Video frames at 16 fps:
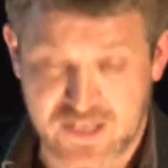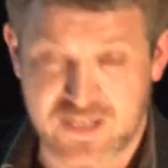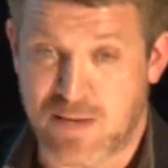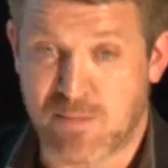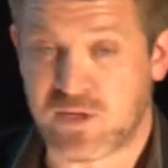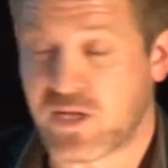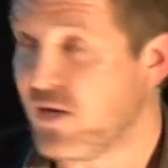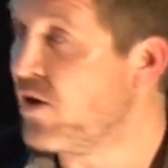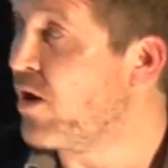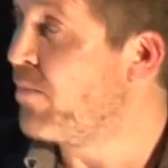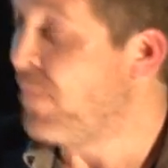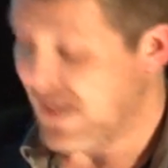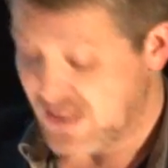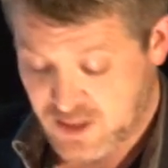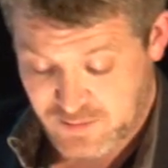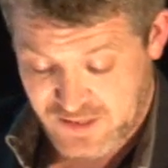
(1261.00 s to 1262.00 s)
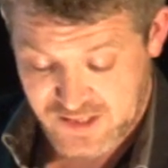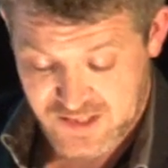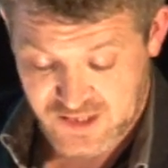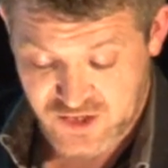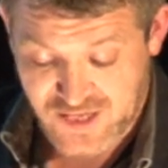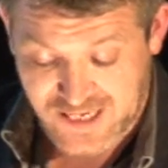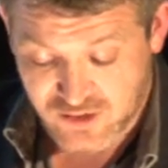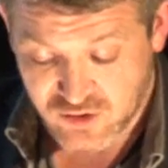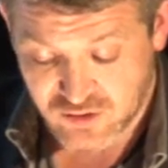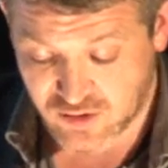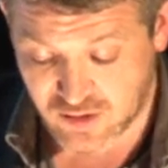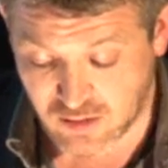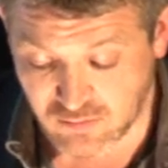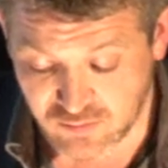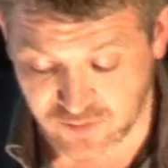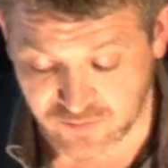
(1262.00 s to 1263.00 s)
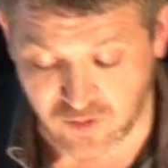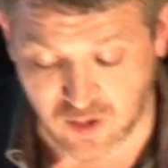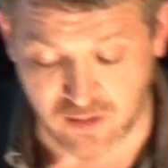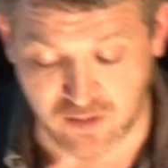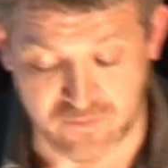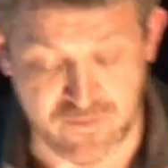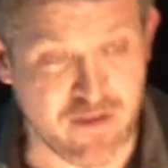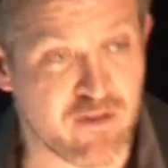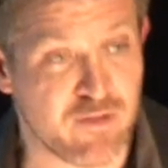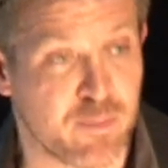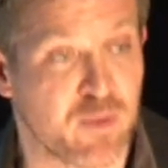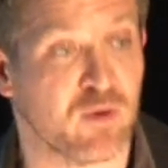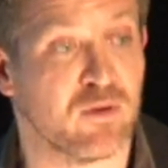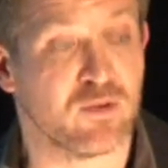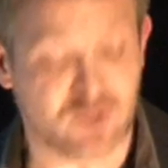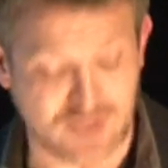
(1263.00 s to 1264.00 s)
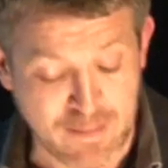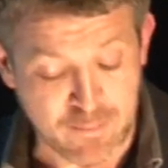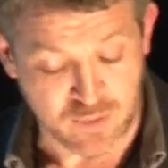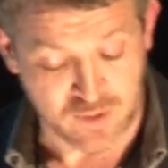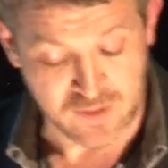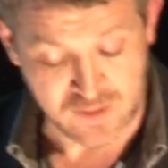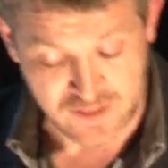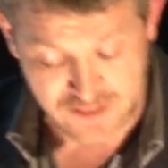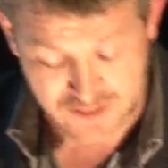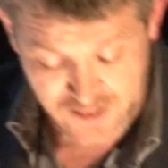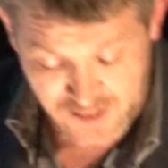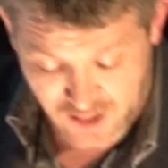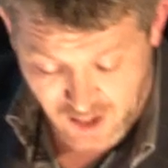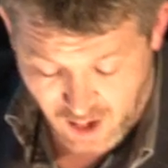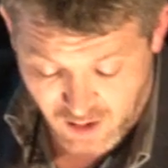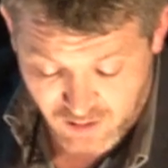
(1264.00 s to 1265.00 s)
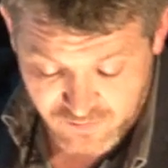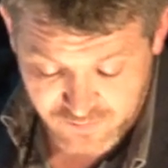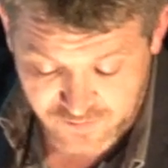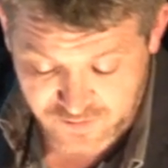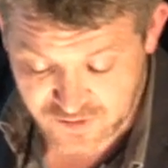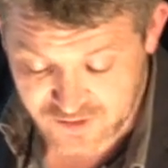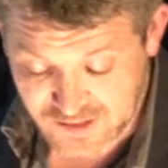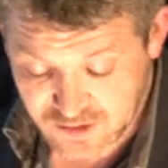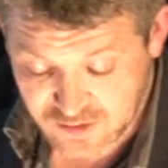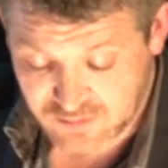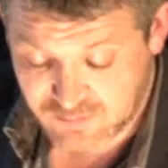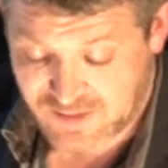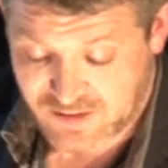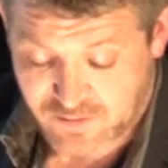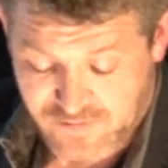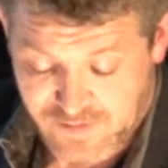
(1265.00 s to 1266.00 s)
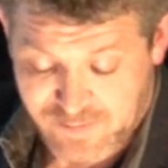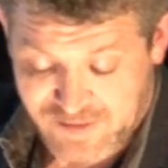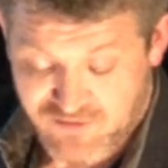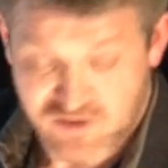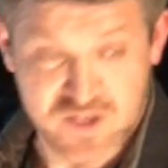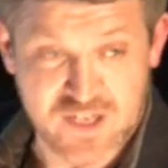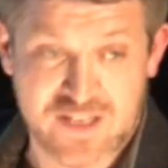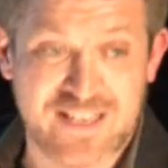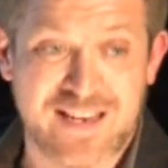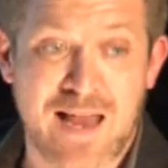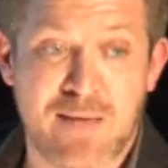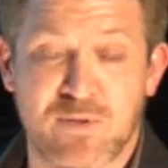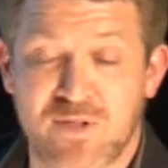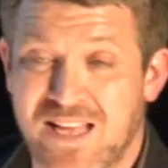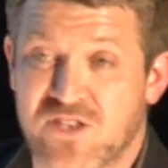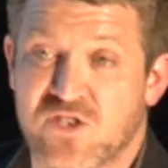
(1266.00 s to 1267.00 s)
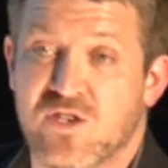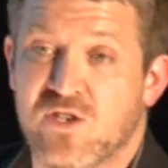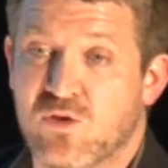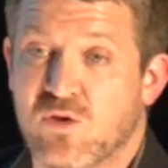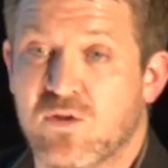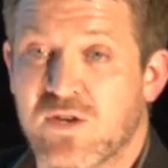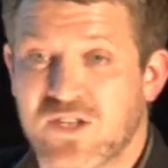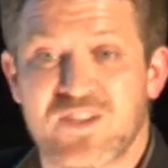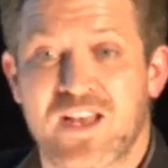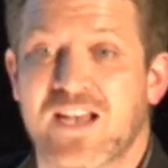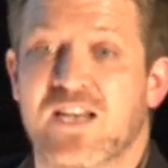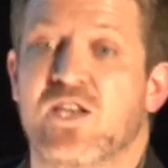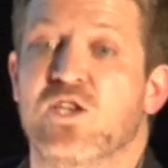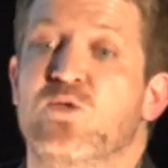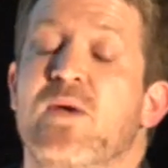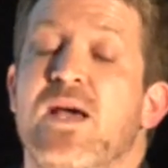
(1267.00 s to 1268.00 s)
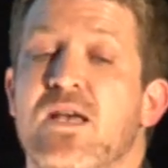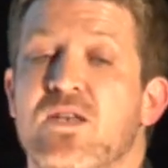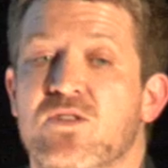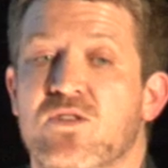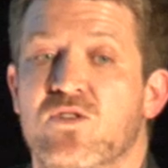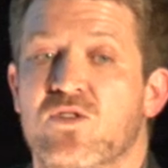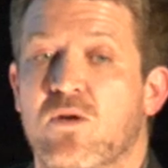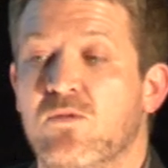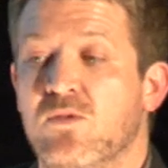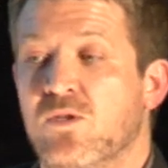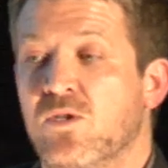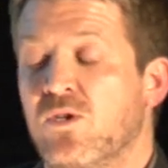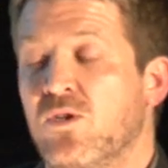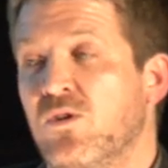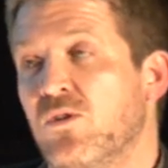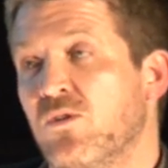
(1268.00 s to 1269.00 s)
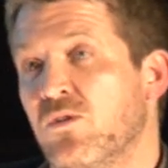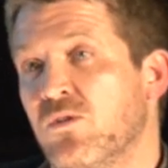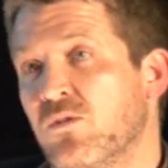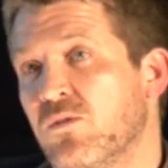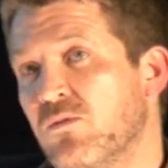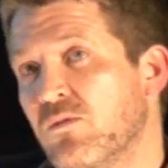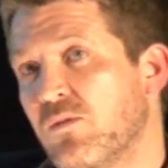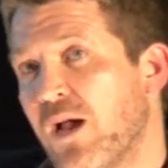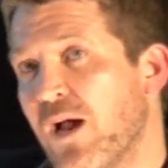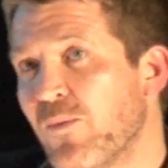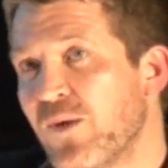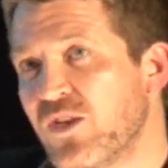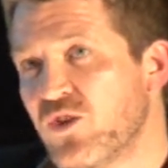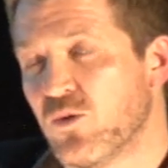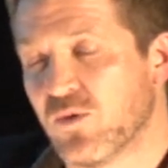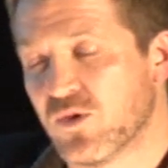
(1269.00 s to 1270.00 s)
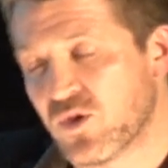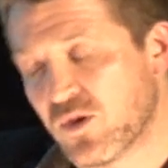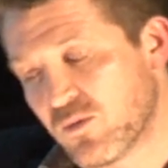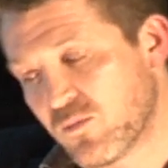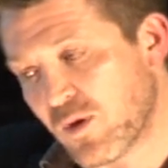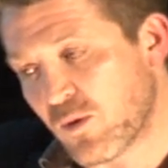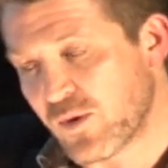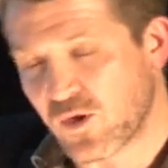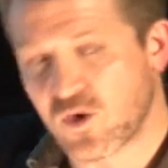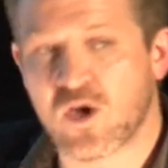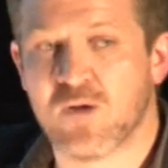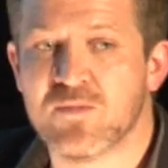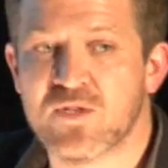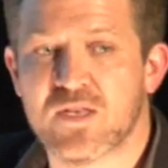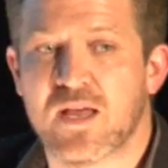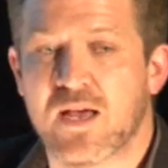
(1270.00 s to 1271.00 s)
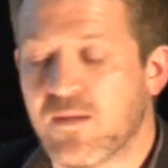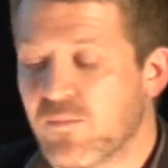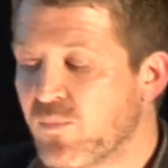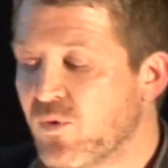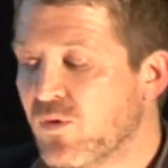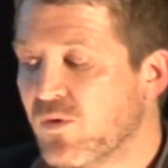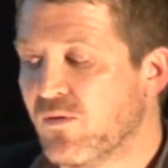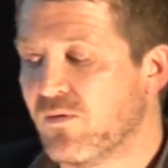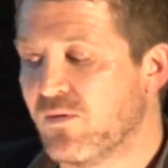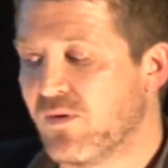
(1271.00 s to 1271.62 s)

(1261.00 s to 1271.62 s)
examined it and got back to me and he said, yes, you know, you've got a very pure sample of 6-methylphenmetrazine. The lab had actually done exactly as we asked. So how easy was it? Well, we'll come to that, but